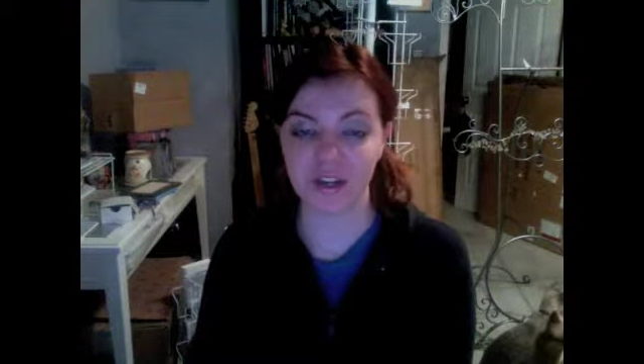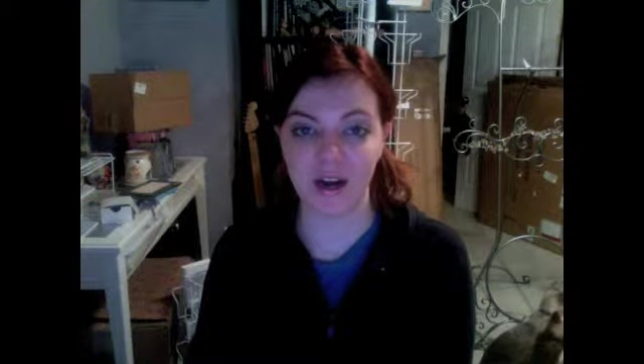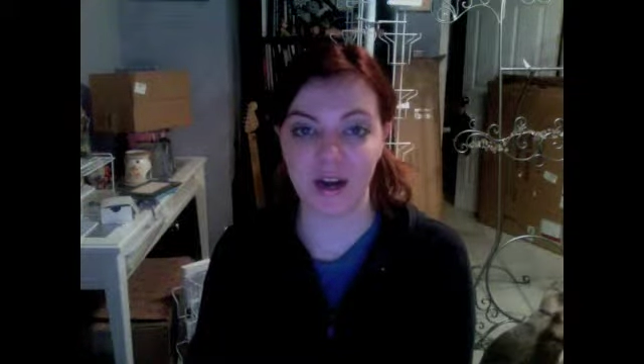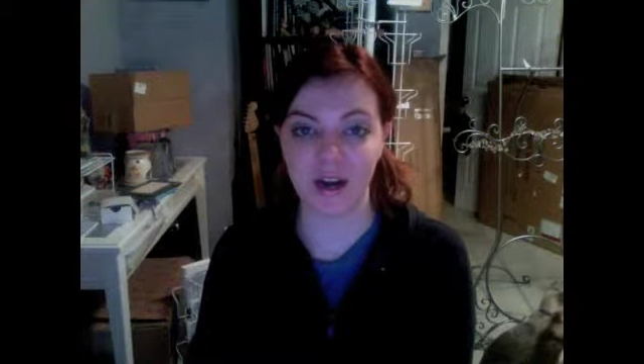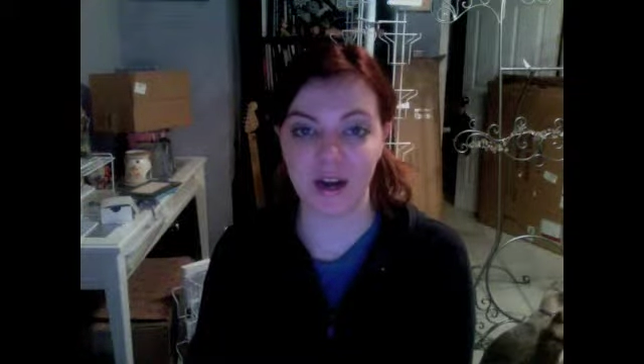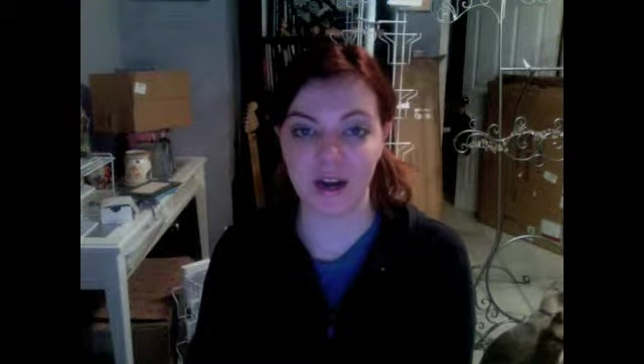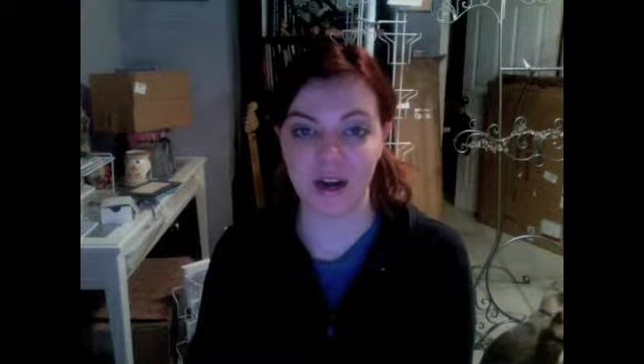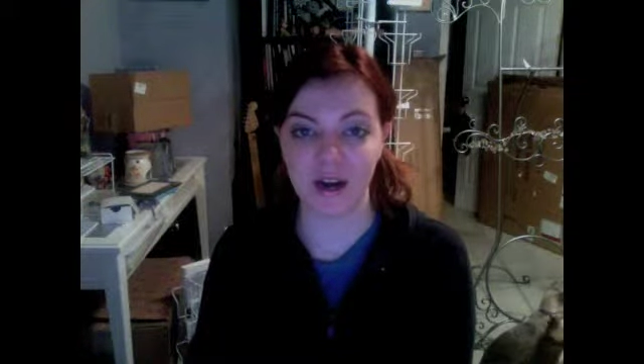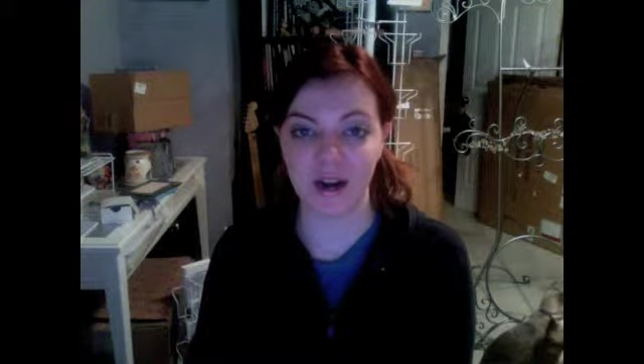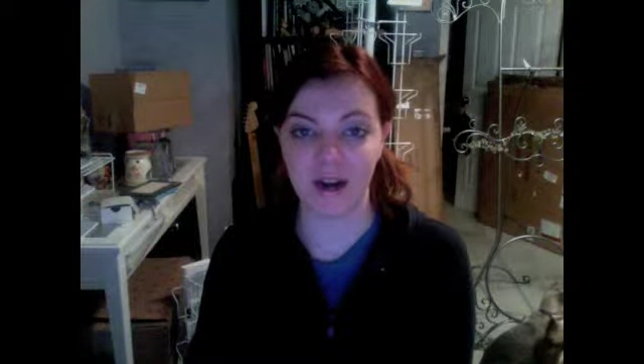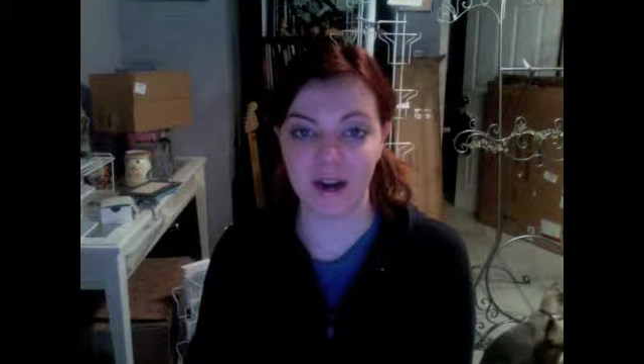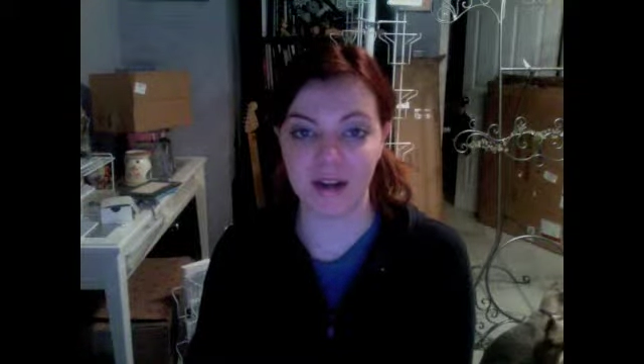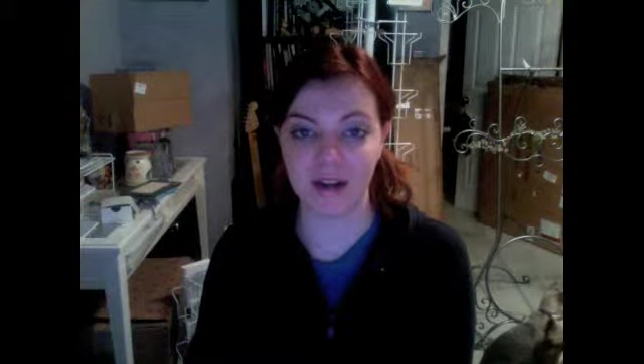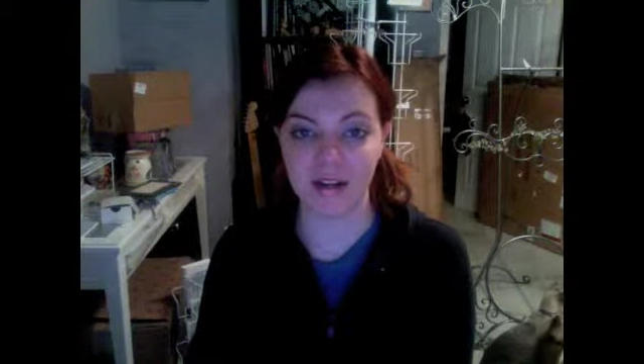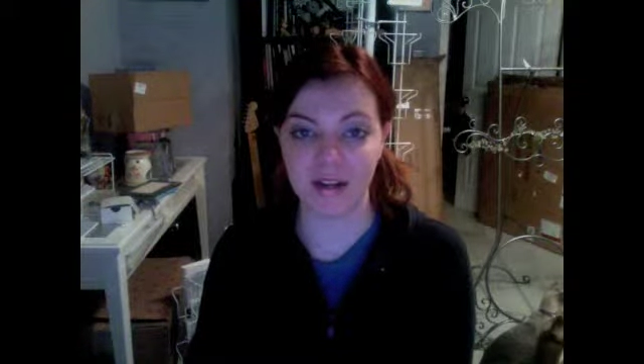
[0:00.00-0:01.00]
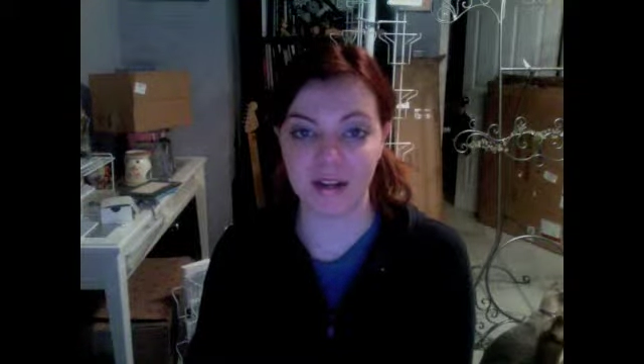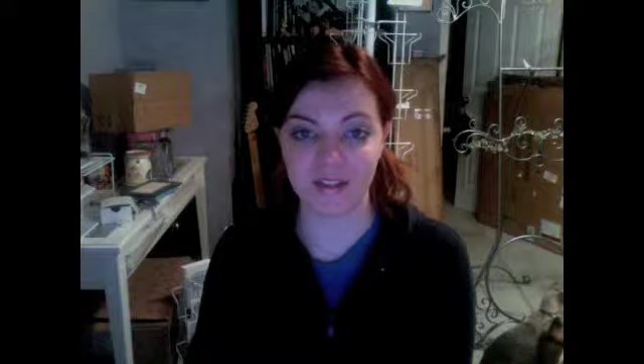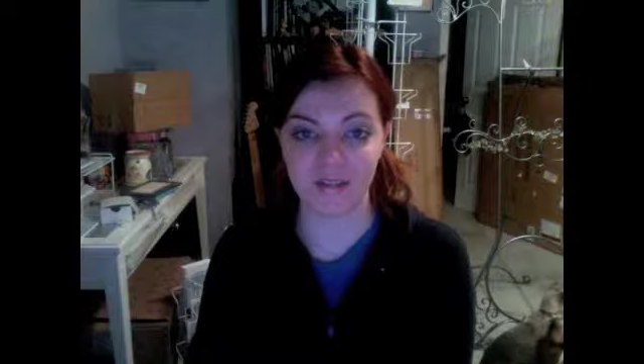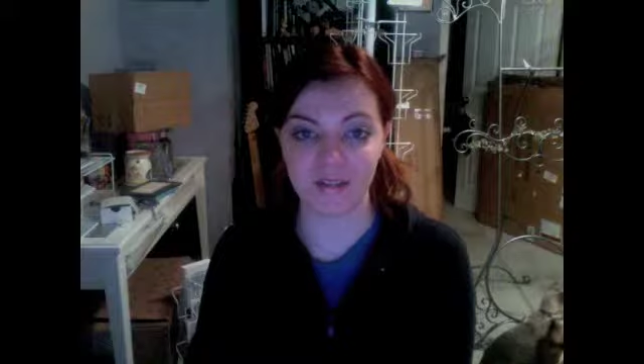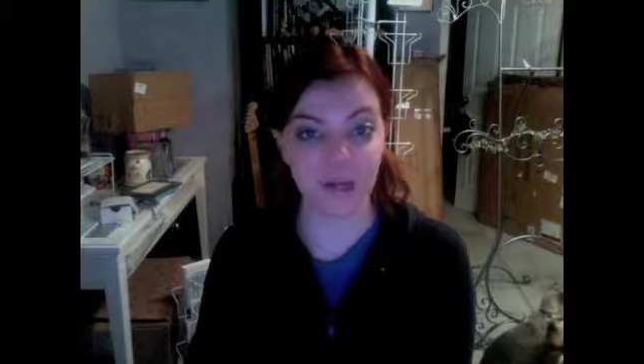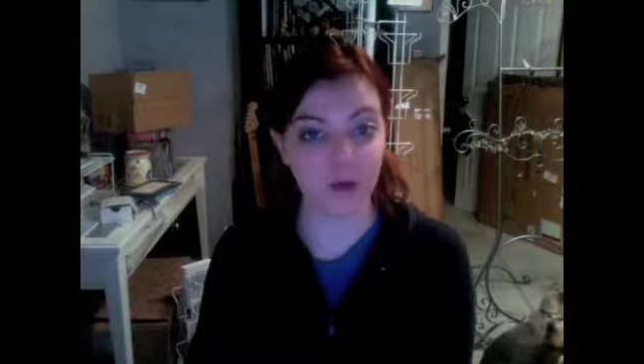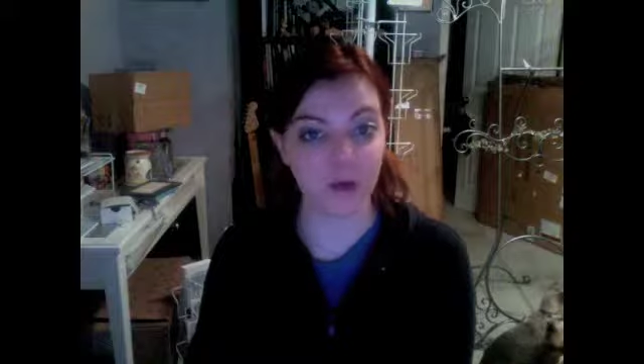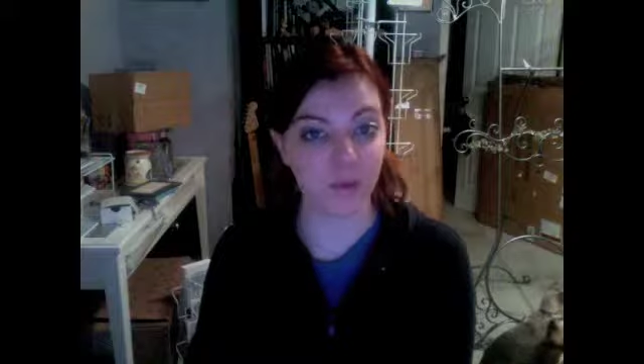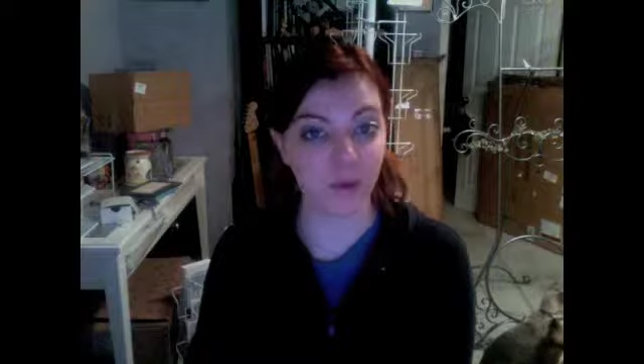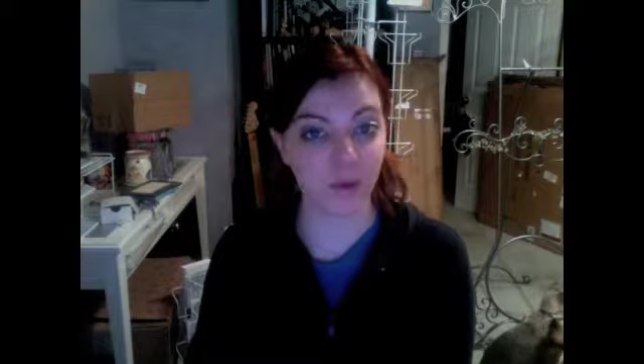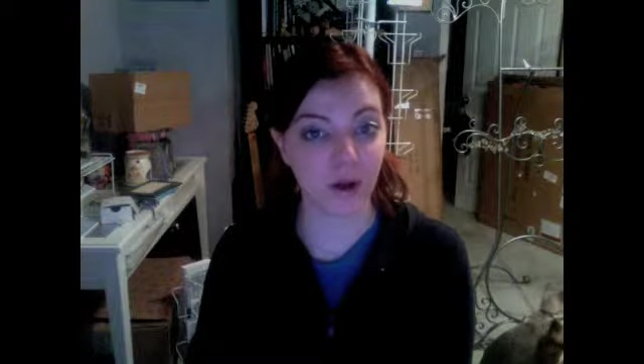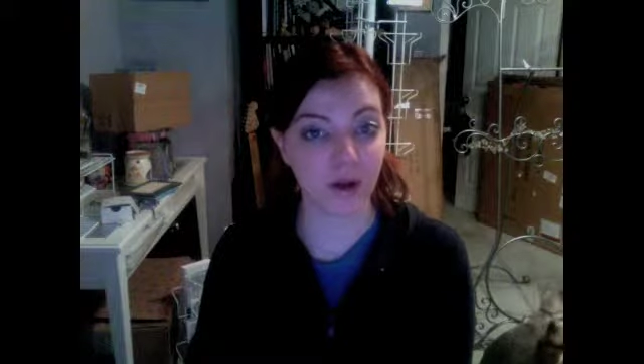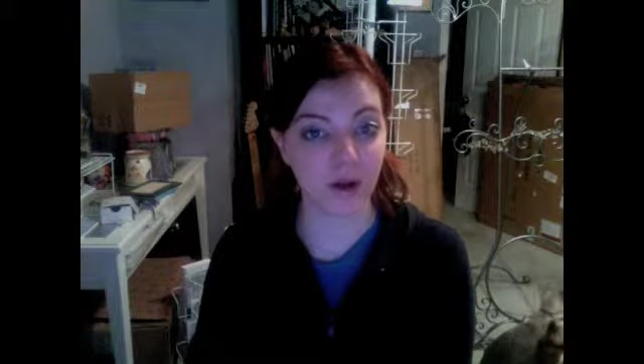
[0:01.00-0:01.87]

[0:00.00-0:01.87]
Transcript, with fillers: Uh, next video blog,